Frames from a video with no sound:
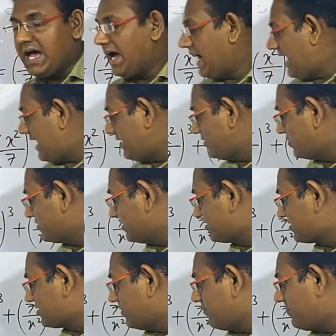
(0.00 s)
and to
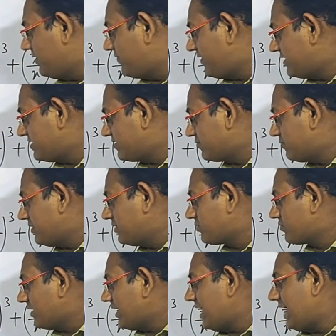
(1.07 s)
simplify this b
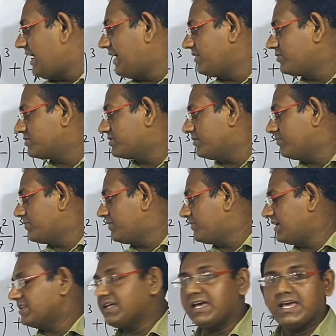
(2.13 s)
square and to simplify
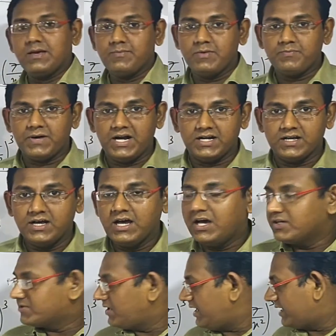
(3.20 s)
the ab part.
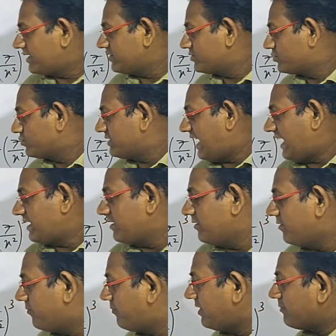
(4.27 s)
So let us do that.
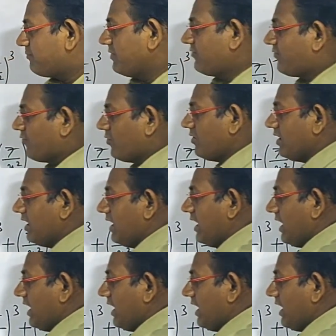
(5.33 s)
But before